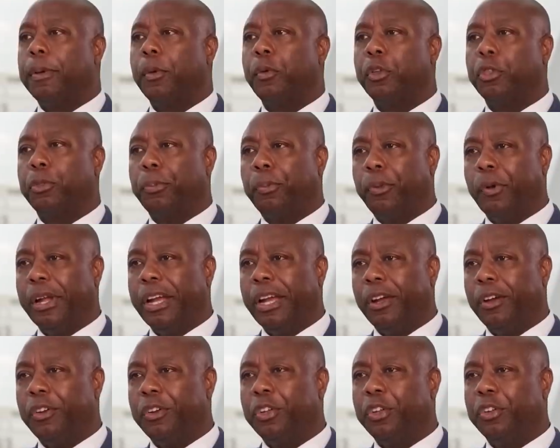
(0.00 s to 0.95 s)
But with
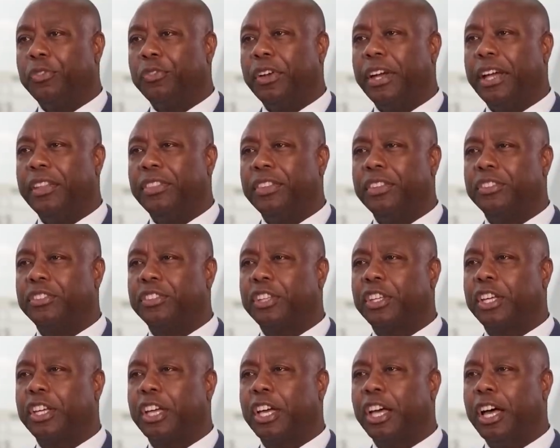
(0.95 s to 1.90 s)
prayer, you find this
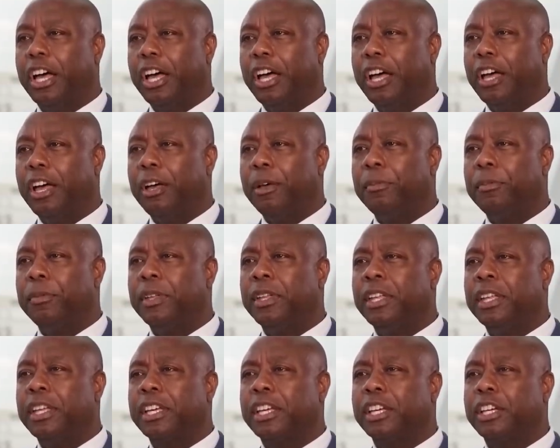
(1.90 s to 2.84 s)
calm,
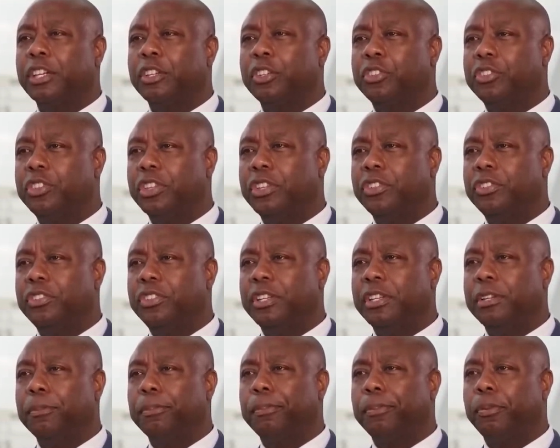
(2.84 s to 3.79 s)

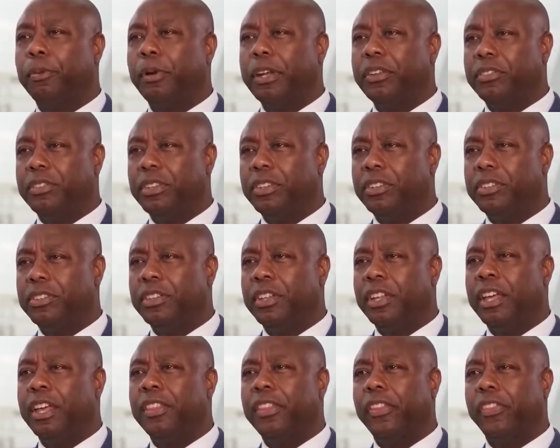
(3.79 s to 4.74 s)
consistent presence
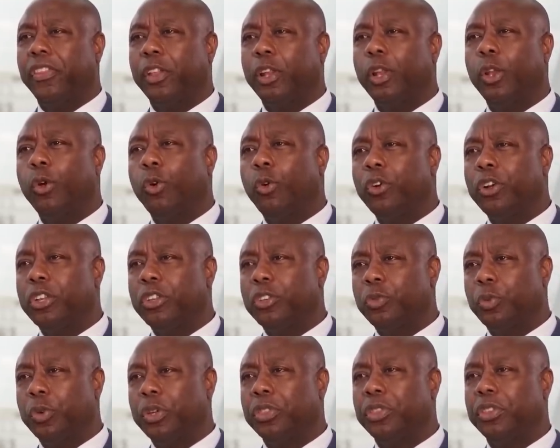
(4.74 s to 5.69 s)
that the Lord
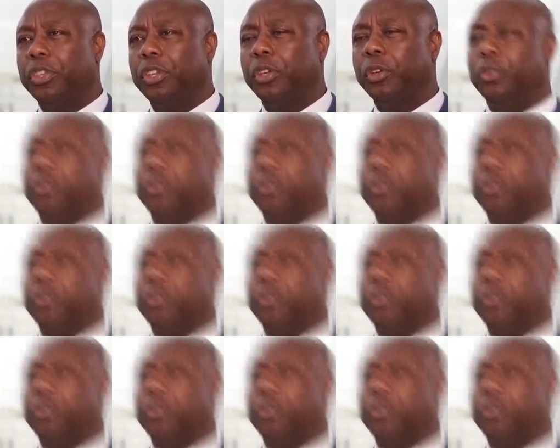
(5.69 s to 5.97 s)
is with you.